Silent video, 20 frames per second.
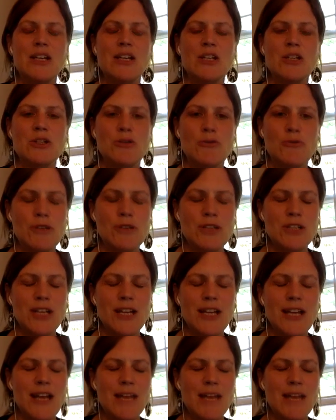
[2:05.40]
George
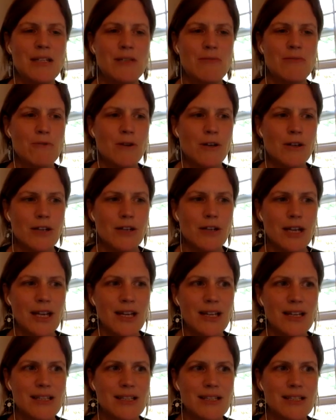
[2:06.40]
and Emma's work
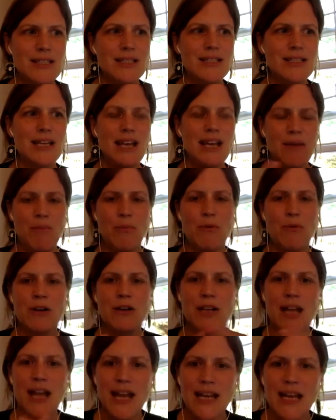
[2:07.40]
is
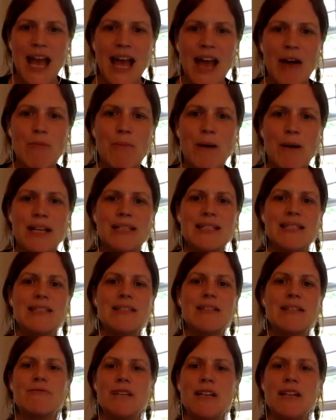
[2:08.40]
important anyhow, but it's
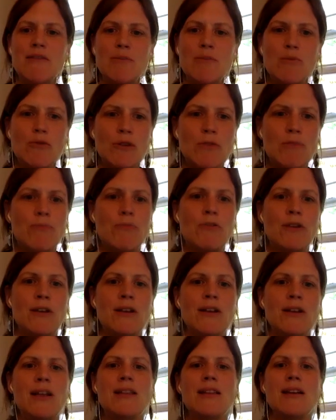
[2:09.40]
even more
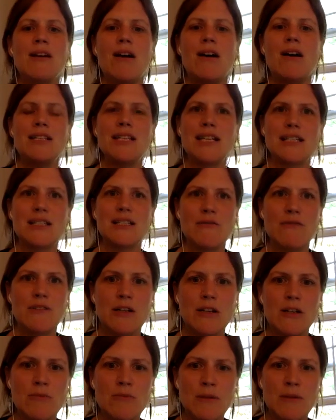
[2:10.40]
important in the context of the
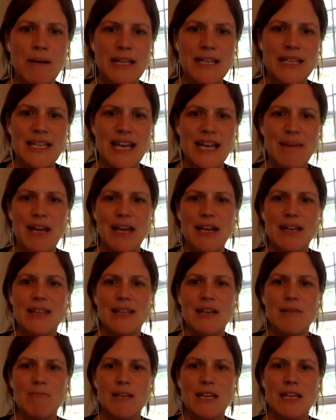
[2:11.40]
global pandemic
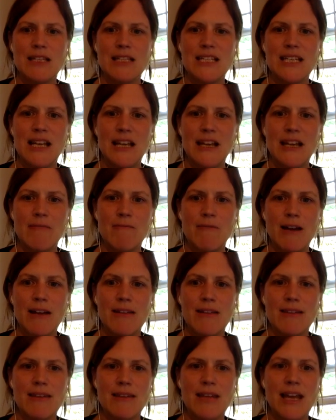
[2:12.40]
that we are dealing with.
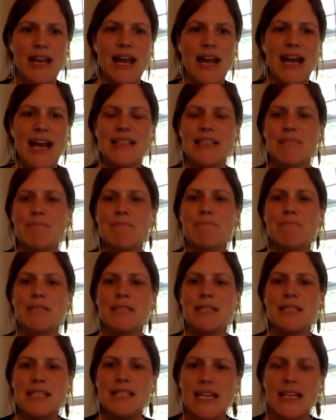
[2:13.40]
It has a
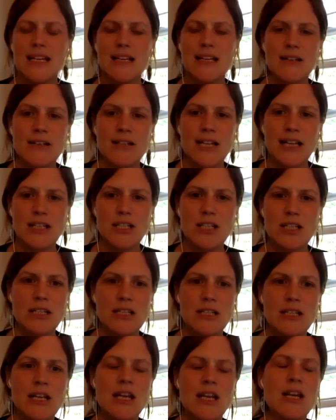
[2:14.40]
particular
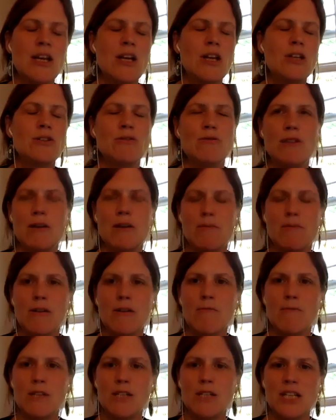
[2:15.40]
connection to their work,
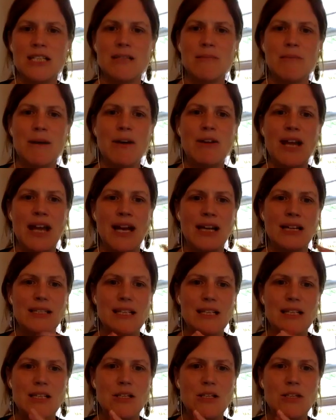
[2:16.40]
which is about
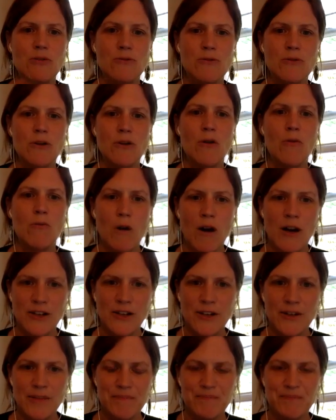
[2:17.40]
access to
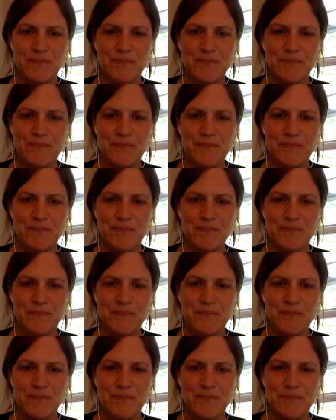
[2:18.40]
water.